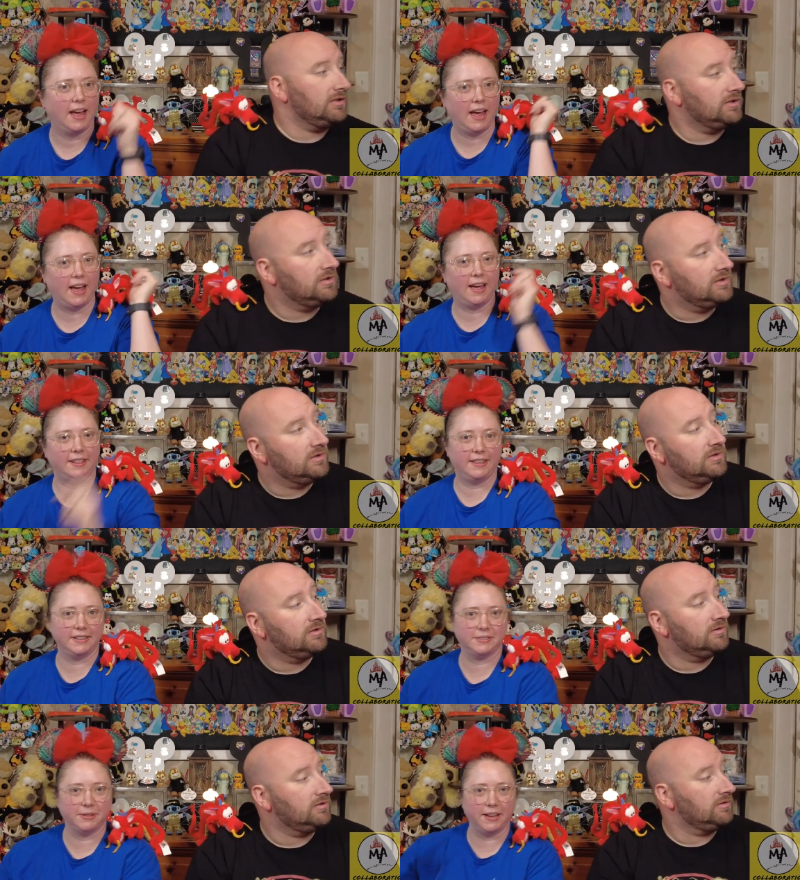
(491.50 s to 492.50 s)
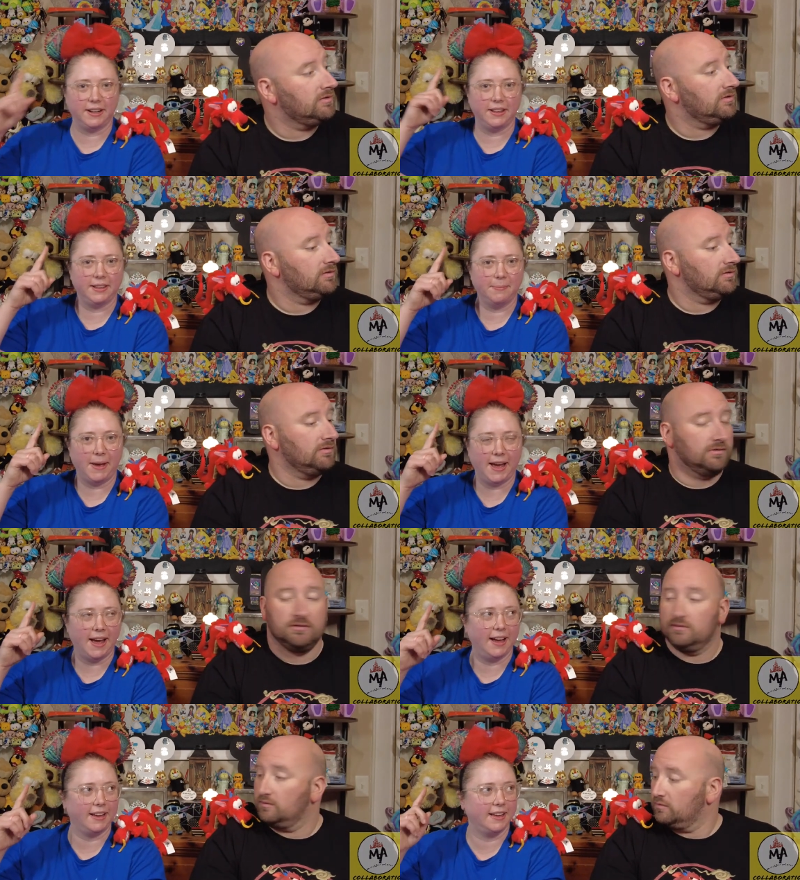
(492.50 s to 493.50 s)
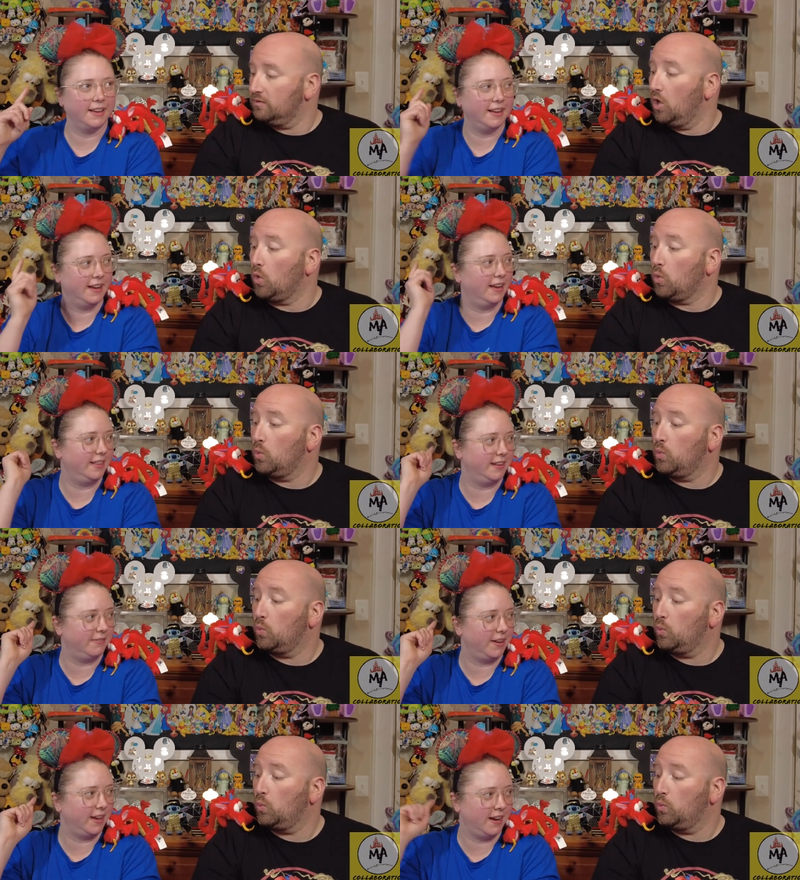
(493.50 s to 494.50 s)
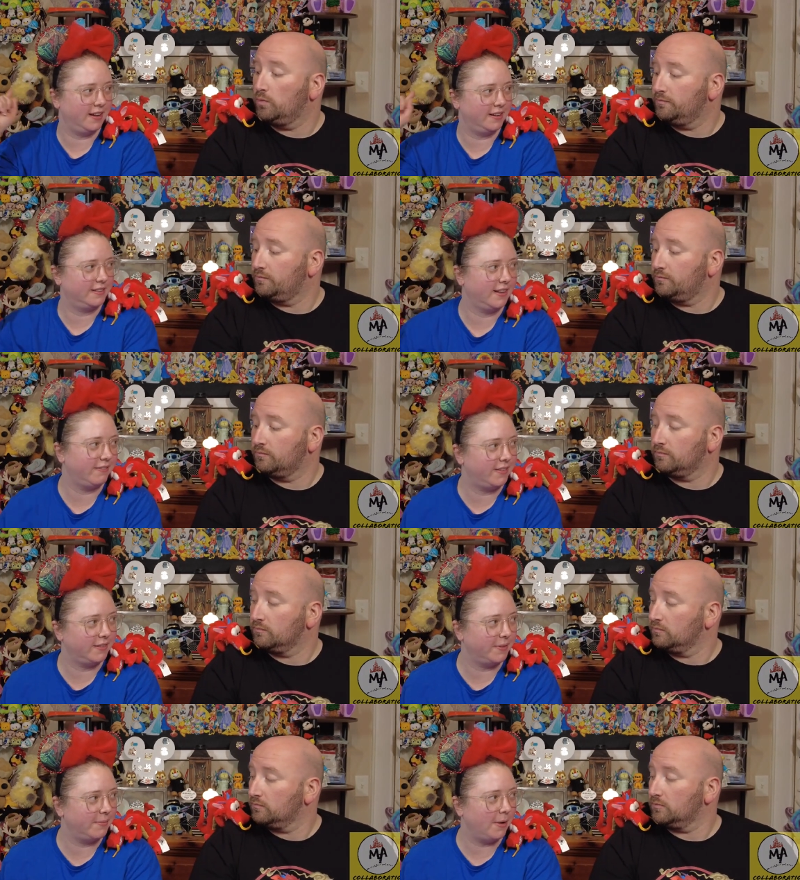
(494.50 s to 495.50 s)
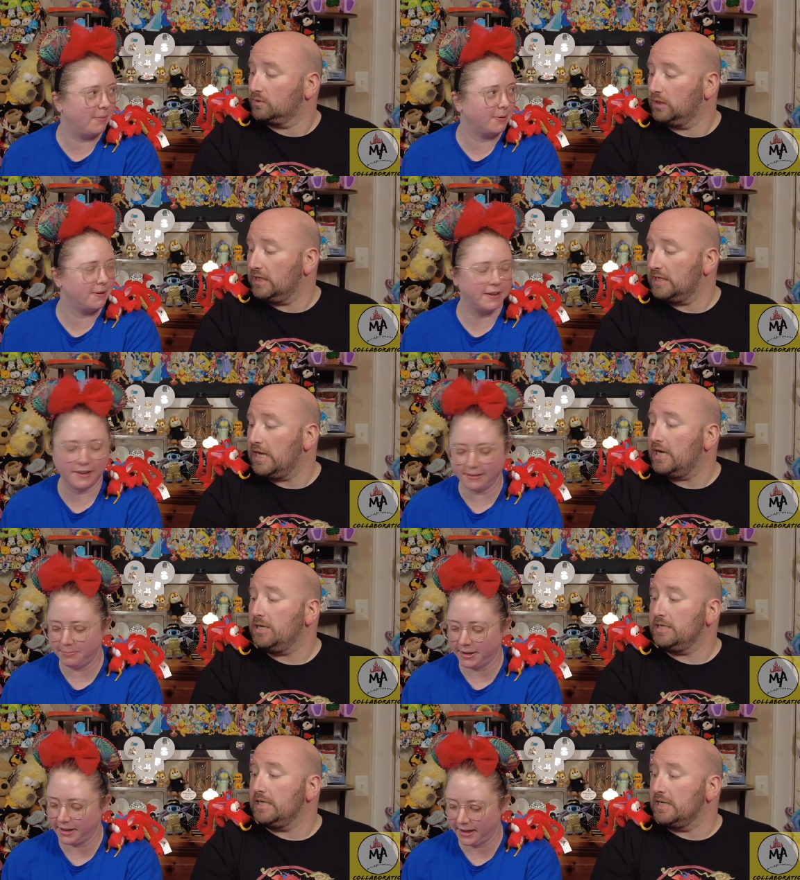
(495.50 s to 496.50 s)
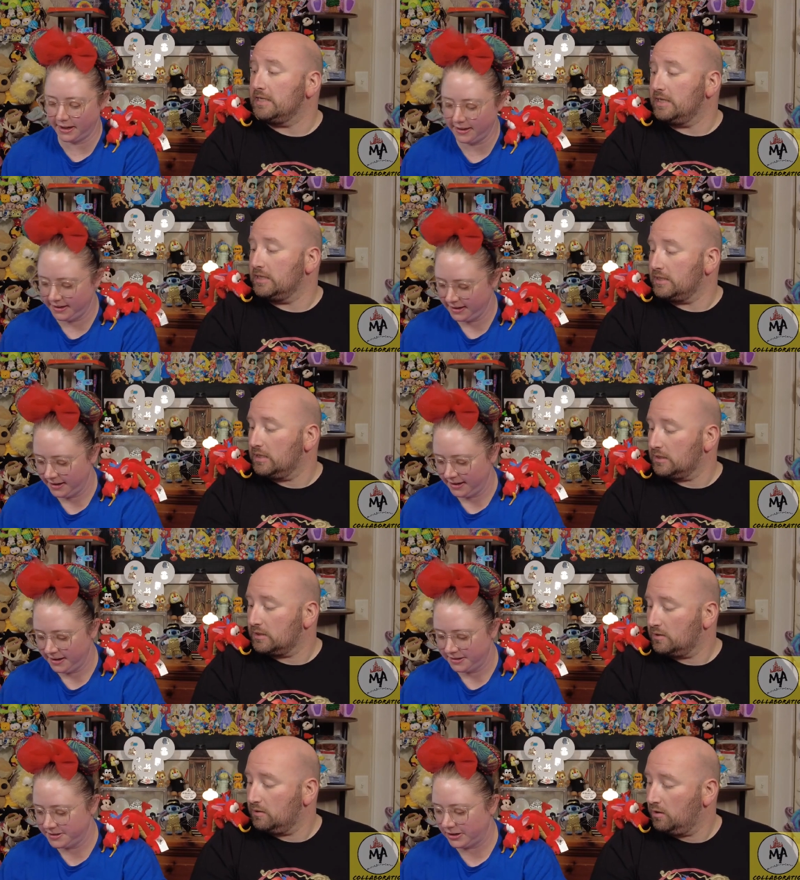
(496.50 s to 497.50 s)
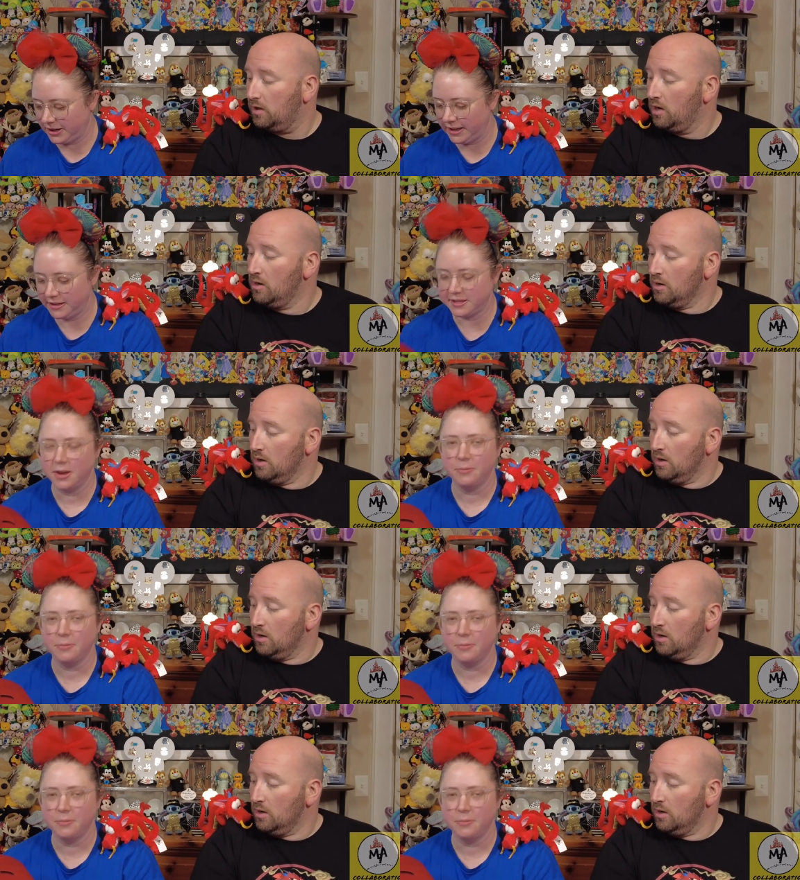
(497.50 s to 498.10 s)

Speaker 1: had this one in the back Oh. And then we got that figment popcorn. Oh, yes, yes, yes. So it is